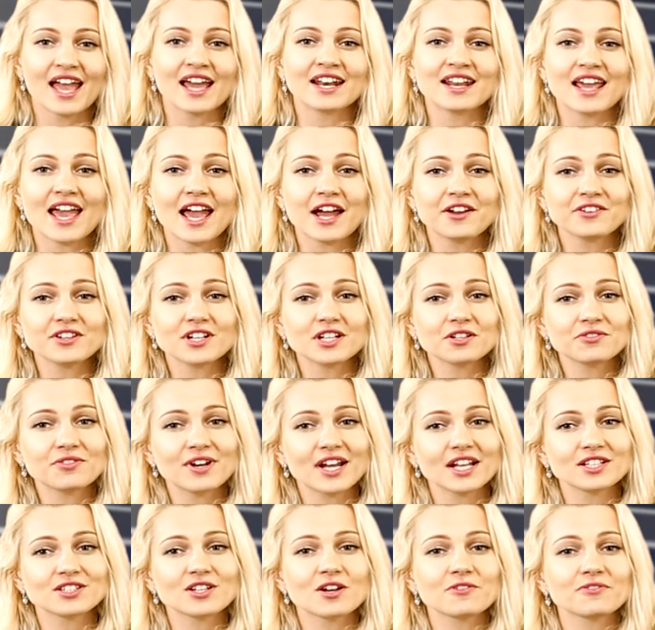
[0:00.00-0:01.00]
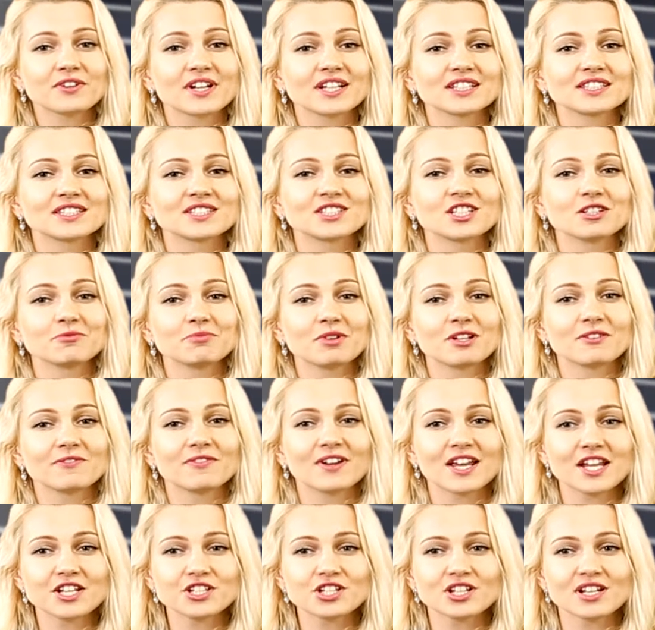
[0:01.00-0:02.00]
An annual rate of consumer
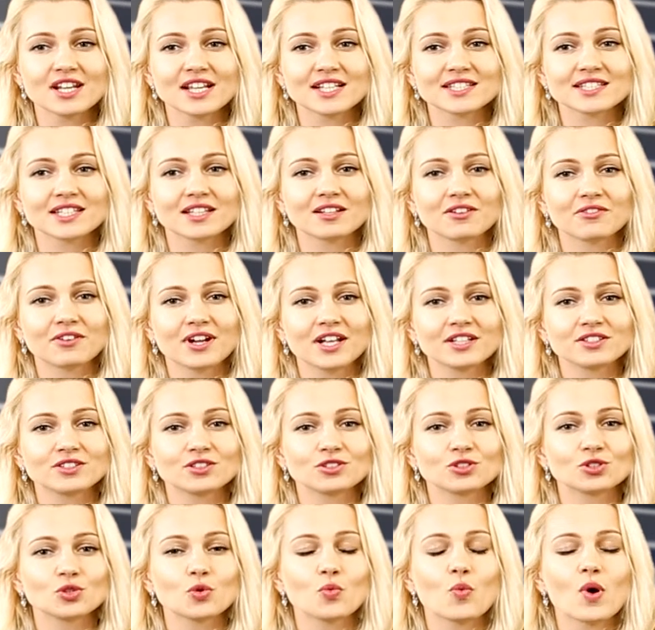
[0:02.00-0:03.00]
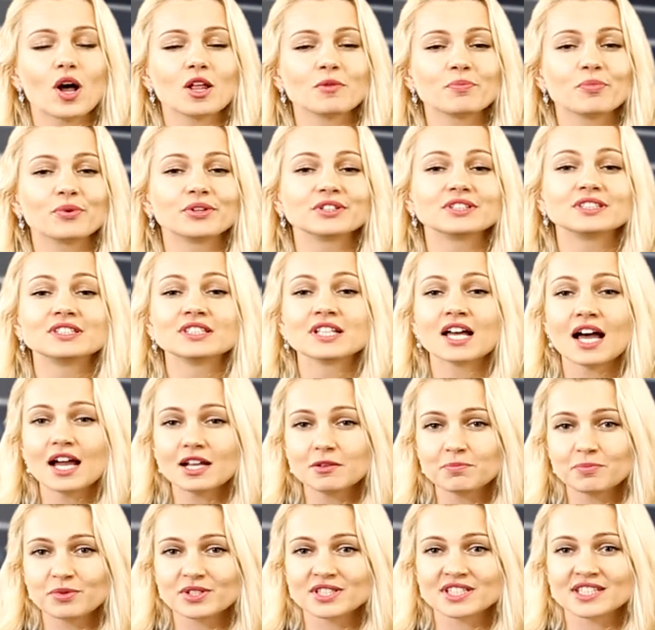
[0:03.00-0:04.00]
inflation accelerated to
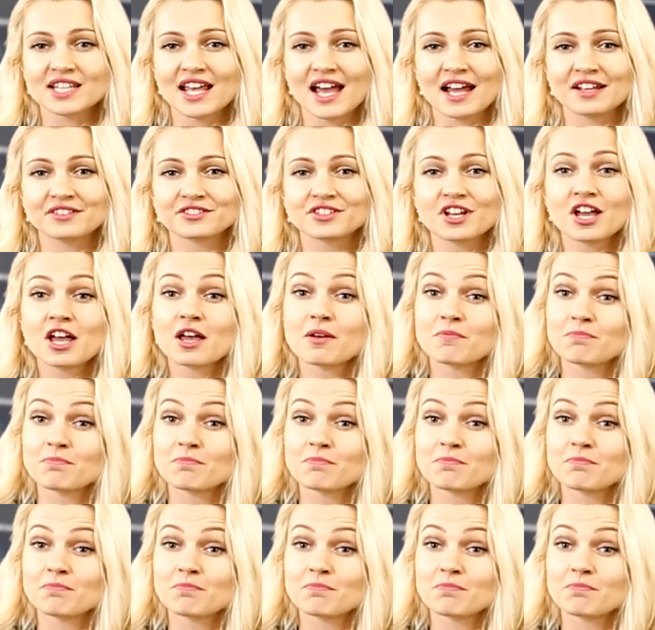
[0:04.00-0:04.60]
1.9%,